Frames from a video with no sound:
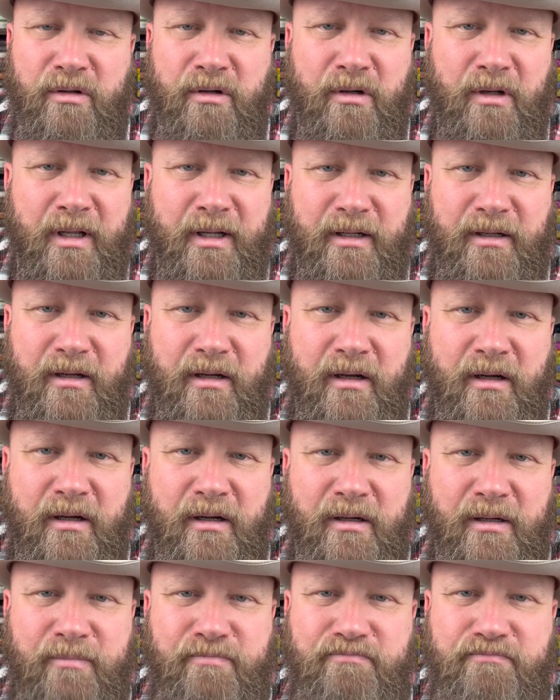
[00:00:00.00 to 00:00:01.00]
They're like
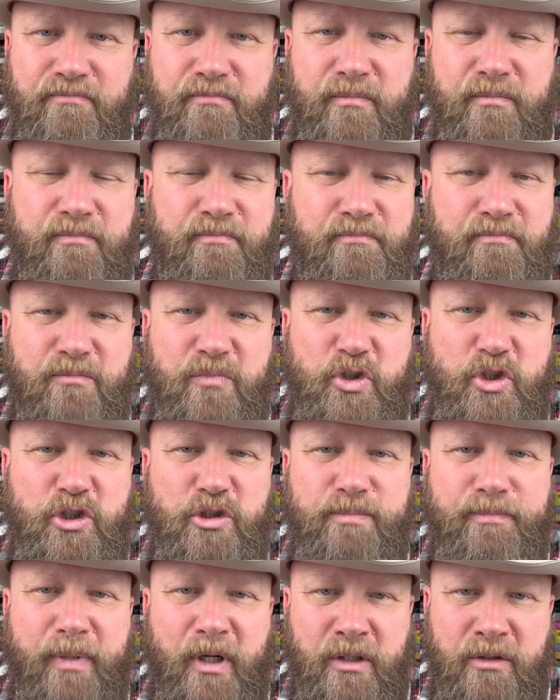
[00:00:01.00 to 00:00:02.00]

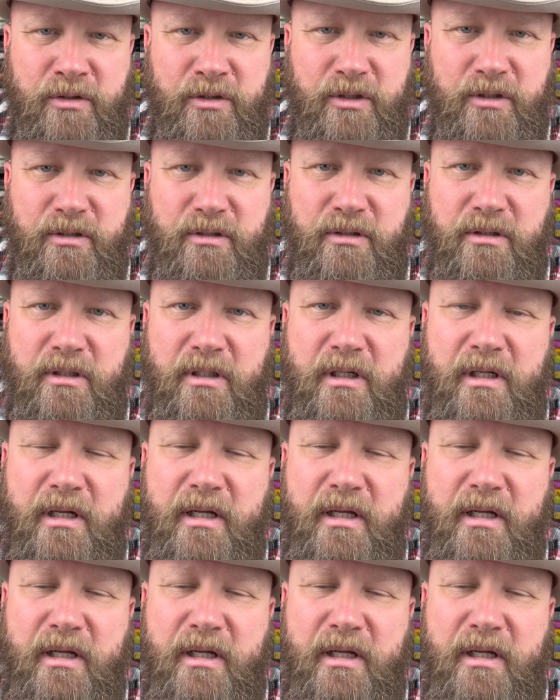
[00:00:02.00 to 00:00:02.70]
sponges,